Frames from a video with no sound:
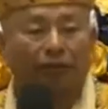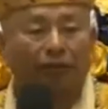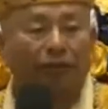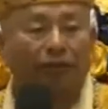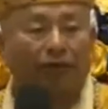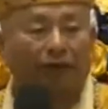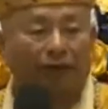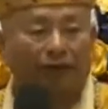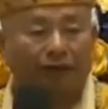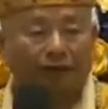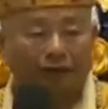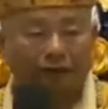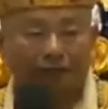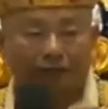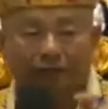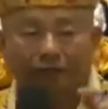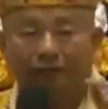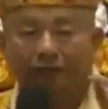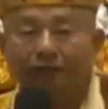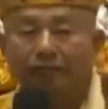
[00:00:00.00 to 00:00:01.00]
after he
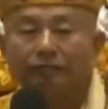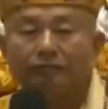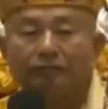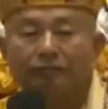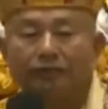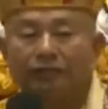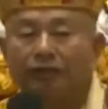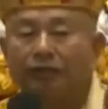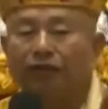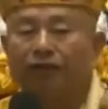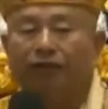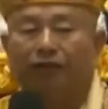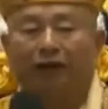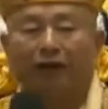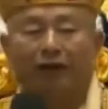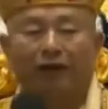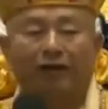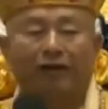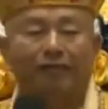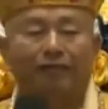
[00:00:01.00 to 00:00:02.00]
received
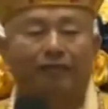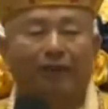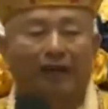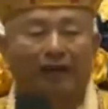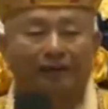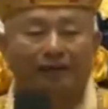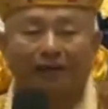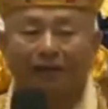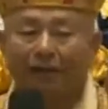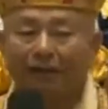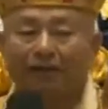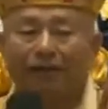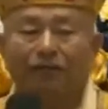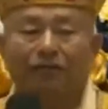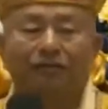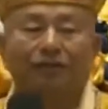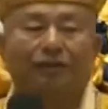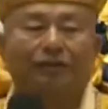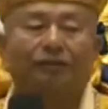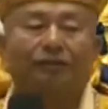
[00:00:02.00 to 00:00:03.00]
empowerment on this,
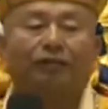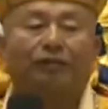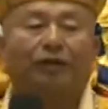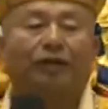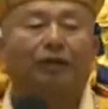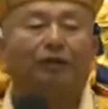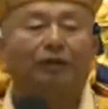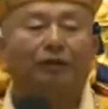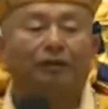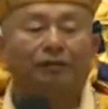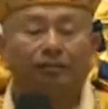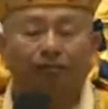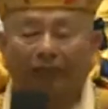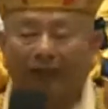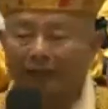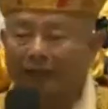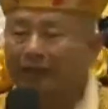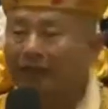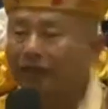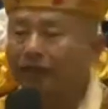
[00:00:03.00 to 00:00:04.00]
he started
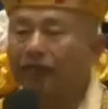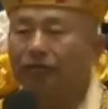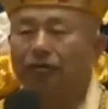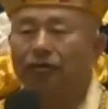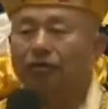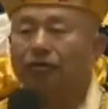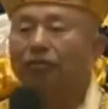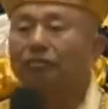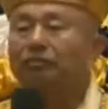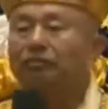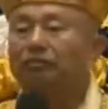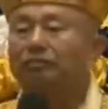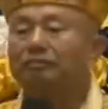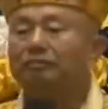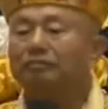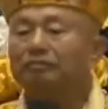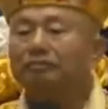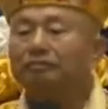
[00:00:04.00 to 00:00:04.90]
to practice